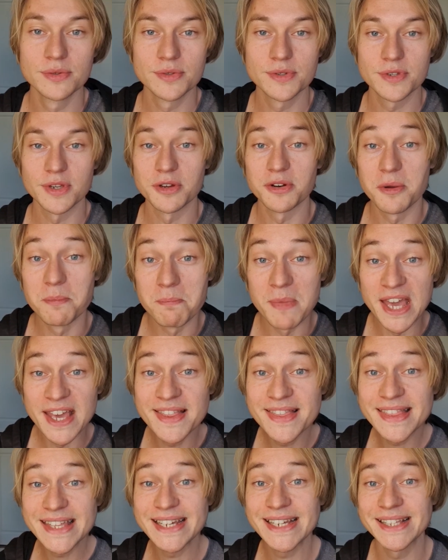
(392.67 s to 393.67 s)
So the
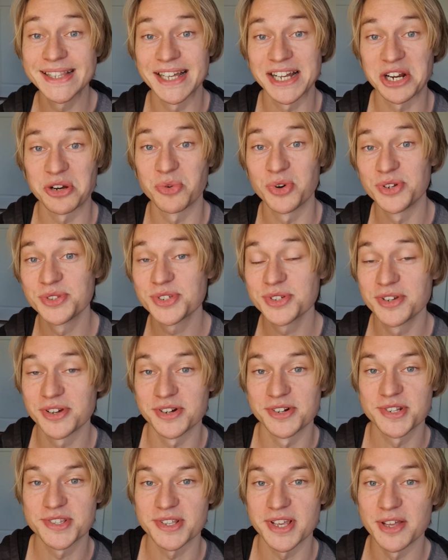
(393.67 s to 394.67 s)
main thing that I want you to
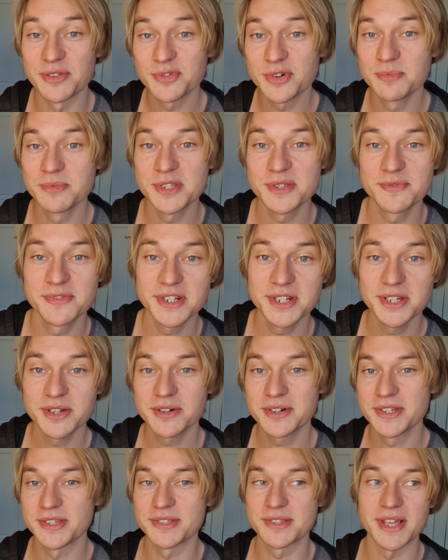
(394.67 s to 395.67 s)
understand from this
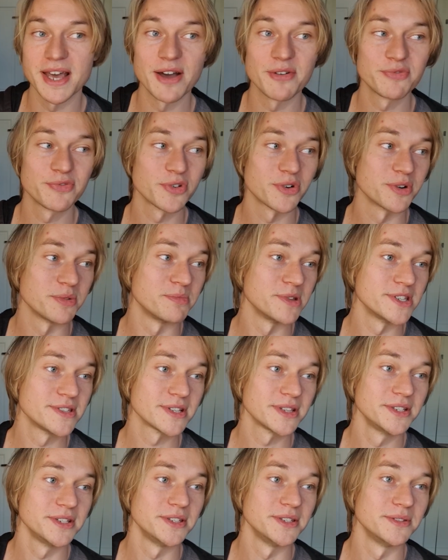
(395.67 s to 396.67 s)
video is that for
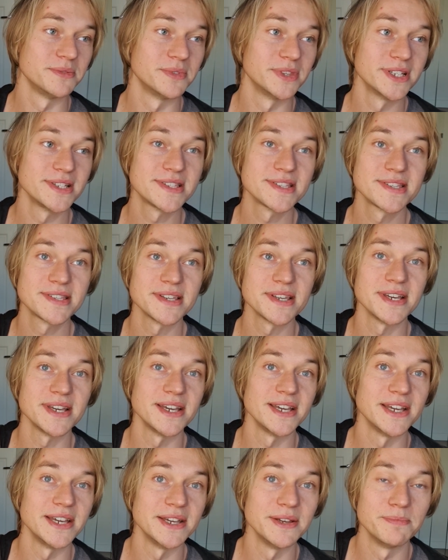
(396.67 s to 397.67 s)
basically, let's
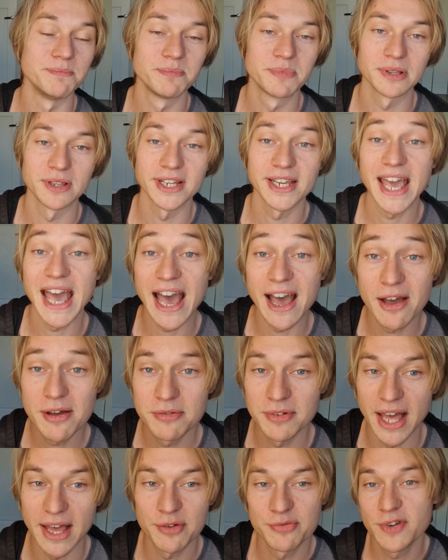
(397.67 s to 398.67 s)
say, like
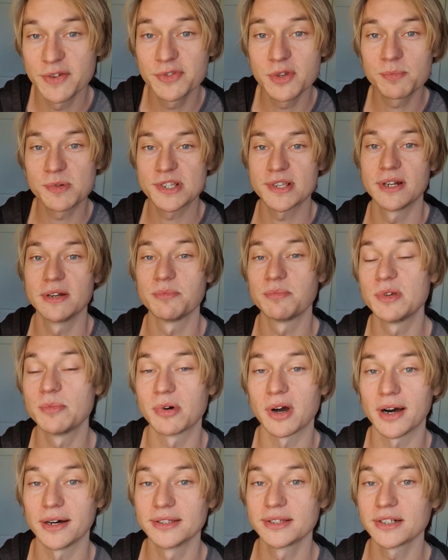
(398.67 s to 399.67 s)
50% of
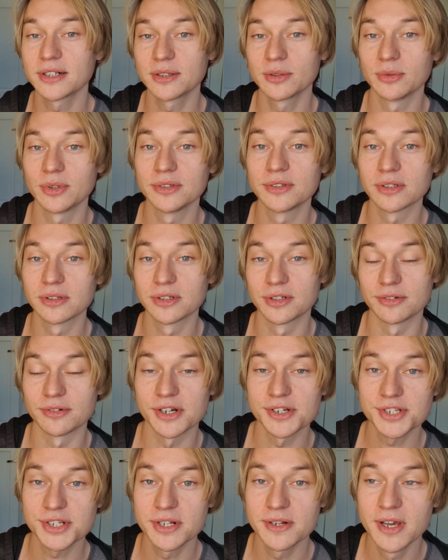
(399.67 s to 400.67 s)
people out there who want to learn
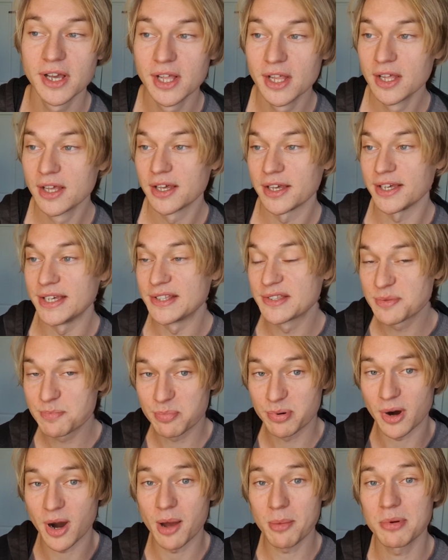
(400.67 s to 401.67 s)
Russian, it's
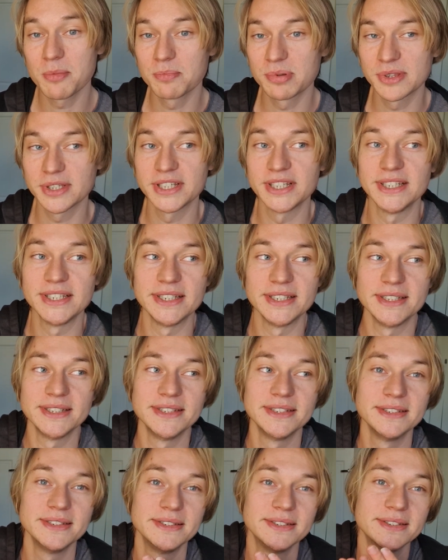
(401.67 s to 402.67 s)

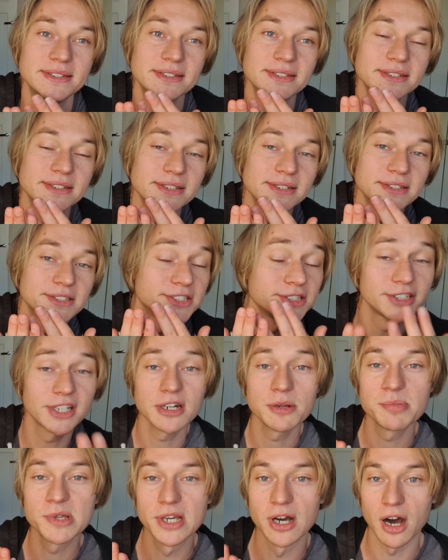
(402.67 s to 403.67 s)
just going
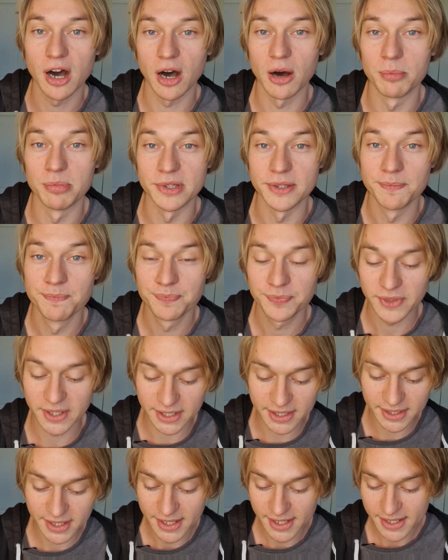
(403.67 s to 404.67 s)
to be a hobby.
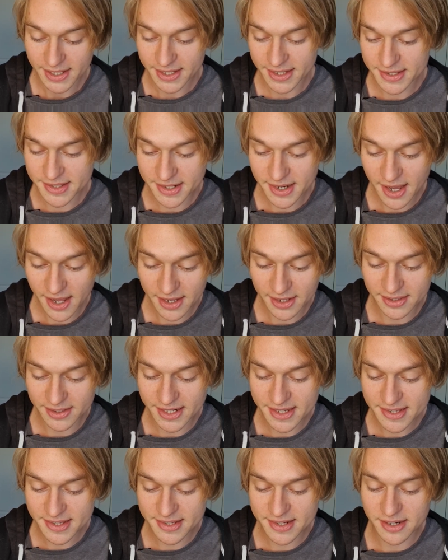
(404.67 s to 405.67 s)
Like, it's not
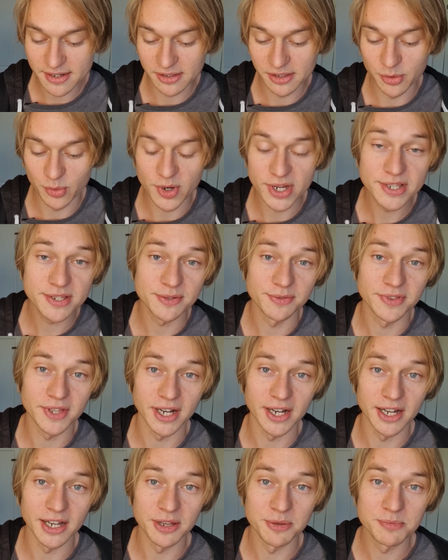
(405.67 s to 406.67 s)
necessarily a waste of
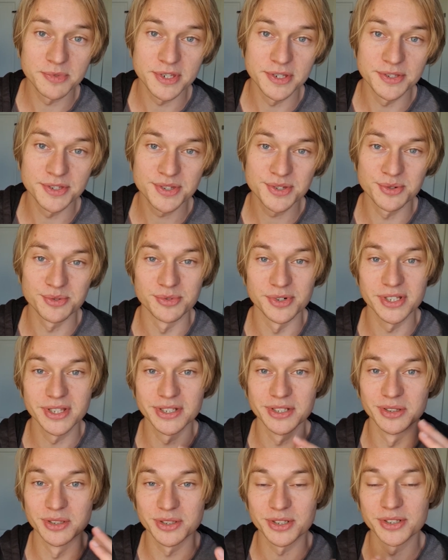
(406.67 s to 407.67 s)
time, since you
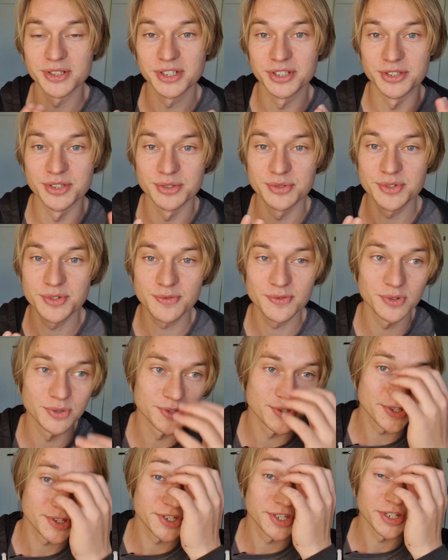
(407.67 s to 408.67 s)
really learn a useful
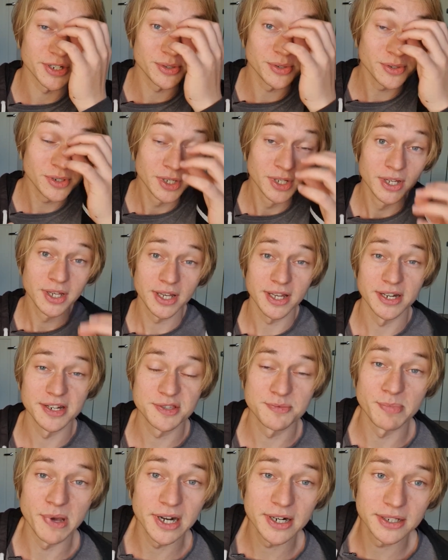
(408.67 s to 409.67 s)
skill, and
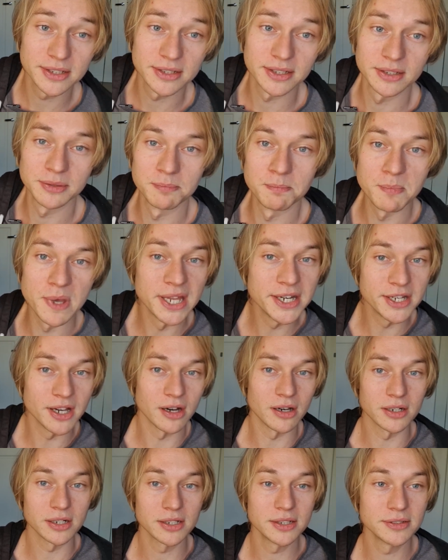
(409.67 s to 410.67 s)
it's better than many
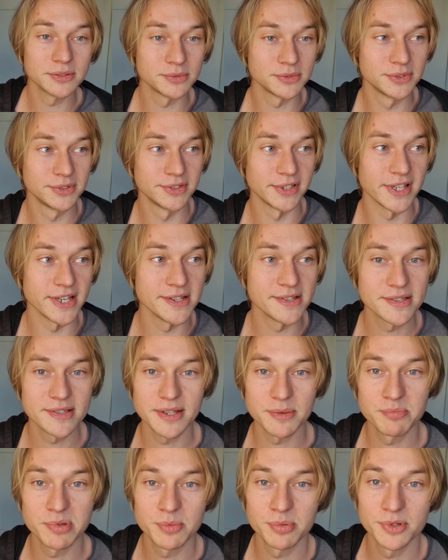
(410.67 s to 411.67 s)
other things
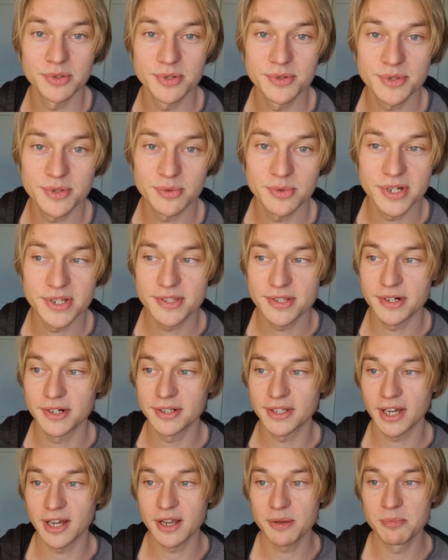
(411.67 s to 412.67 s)
that people use to waste their
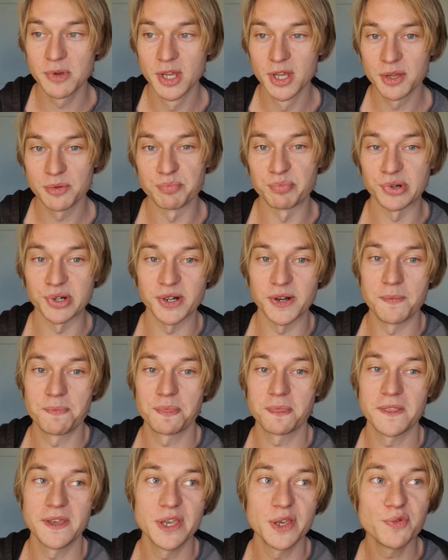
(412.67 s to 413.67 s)
time. But
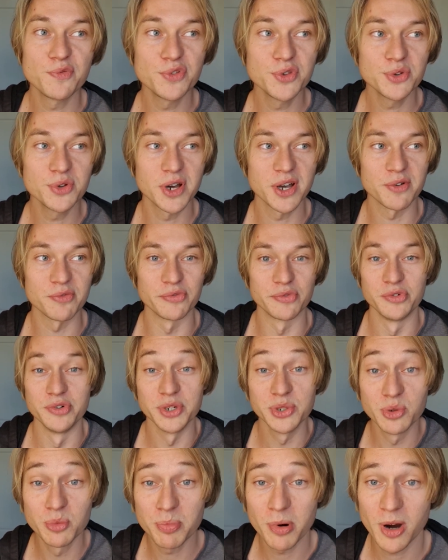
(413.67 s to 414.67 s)
if you have
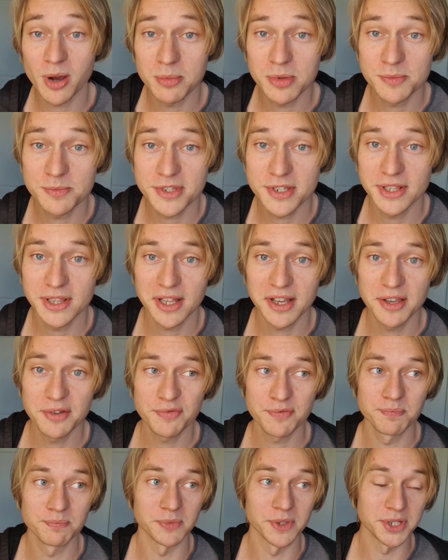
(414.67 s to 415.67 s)
real problems in
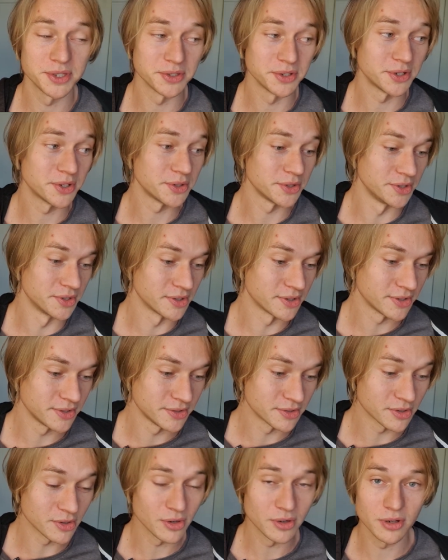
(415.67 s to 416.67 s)
life, like, you know,
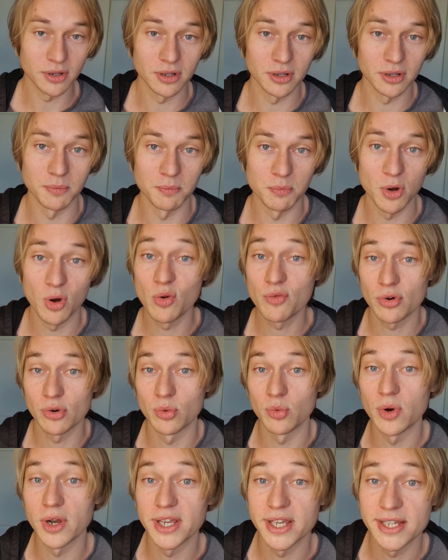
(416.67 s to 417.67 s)
you're
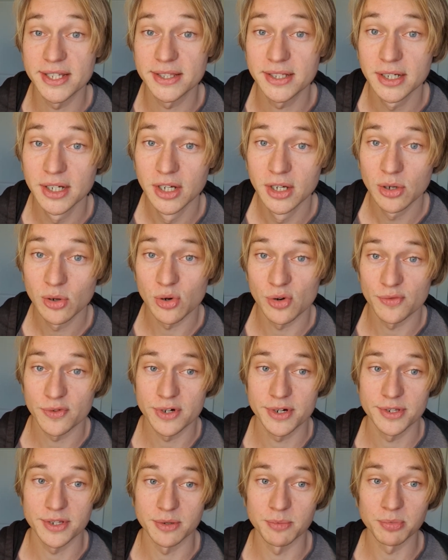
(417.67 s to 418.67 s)
overweight, or
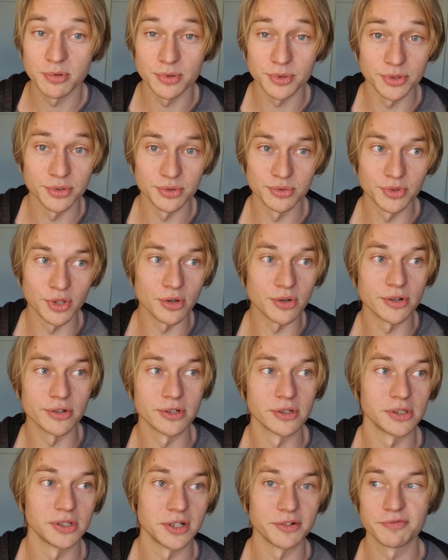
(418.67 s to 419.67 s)
for example, you don't
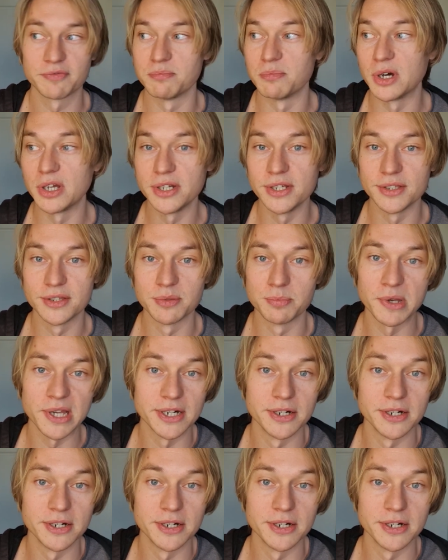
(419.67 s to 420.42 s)
earn enough money to pay